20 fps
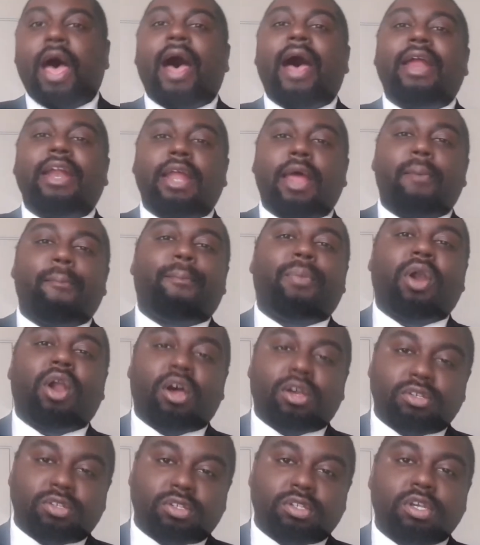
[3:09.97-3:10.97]
And then
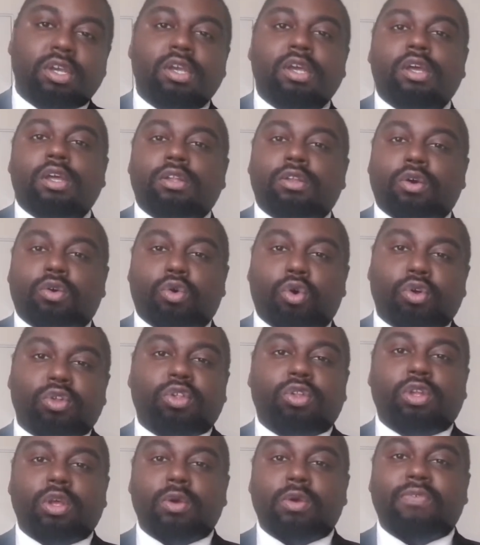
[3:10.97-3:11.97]
plus the course
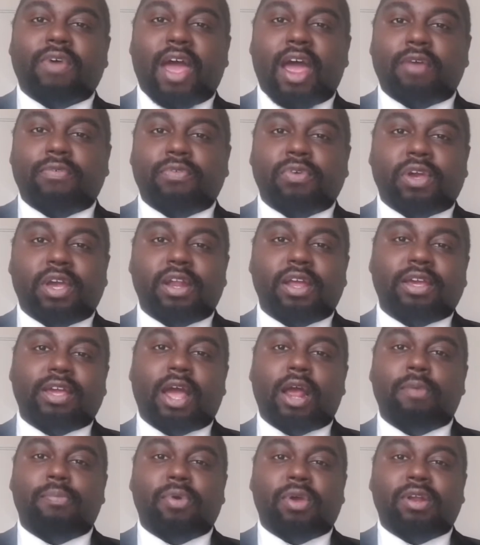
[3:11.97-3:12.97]
to do with African and
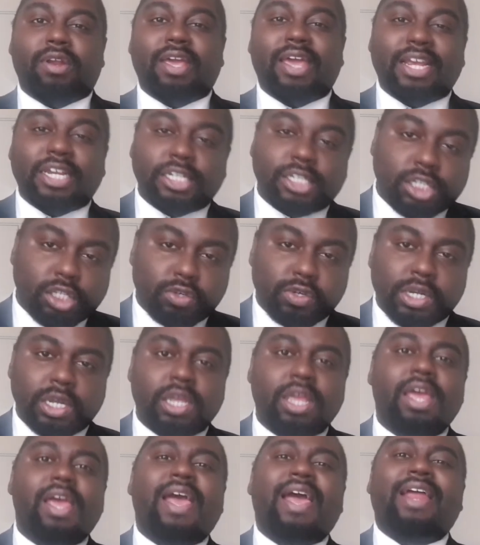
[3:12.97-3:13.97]
Caribbean
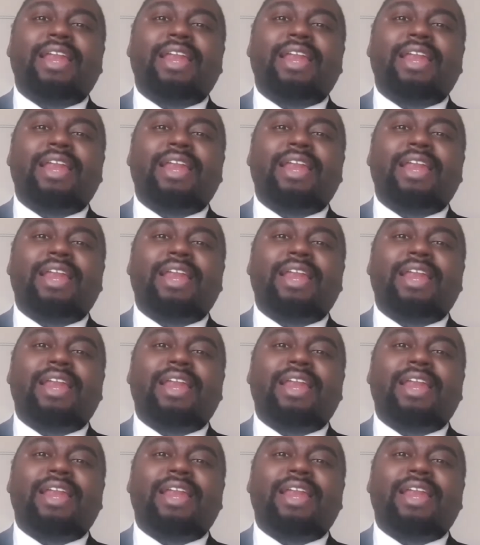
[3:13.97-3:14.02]
history,